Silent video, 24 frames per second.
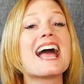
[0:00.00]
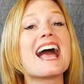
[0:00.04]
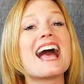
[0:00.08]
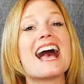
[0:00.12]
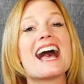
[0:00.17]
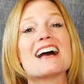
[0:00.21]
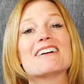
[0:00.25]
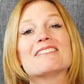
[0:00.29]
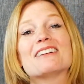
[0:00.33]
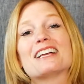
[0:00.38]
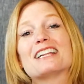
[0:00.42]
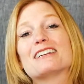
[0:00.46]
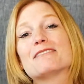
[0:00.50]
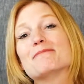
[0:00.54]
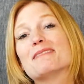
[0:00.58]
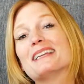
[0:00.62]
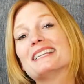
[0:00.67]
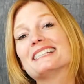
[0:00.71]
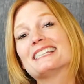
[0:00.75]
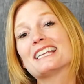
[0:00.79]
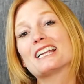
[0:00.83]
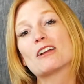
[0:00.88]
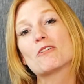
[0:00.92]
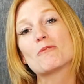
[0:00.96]
Have an
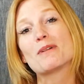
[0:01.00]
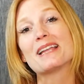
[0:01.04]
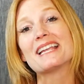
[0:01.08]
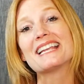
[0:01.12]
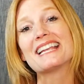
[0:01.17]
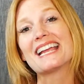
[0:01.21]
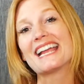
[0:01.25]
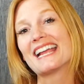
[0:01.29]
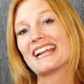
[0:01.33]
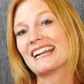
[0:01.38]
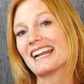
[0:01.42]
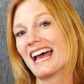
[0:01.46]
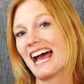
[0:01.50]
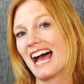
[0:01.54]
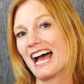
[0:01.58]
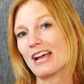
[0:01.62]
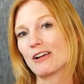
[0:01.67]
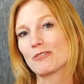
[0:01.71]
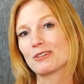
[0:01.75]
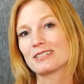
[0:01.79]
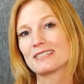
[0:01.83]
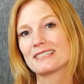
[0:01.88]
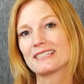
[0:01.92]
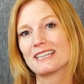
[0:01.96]
amazing week, and
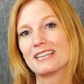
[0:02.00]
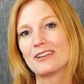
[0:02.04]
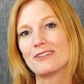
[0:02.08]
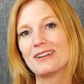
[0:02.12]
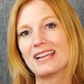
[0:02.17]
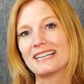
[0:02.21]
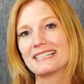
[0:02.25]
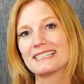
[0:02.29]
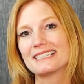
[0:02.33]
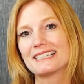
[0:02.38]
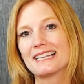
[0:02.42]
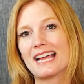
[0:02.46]
I will see you next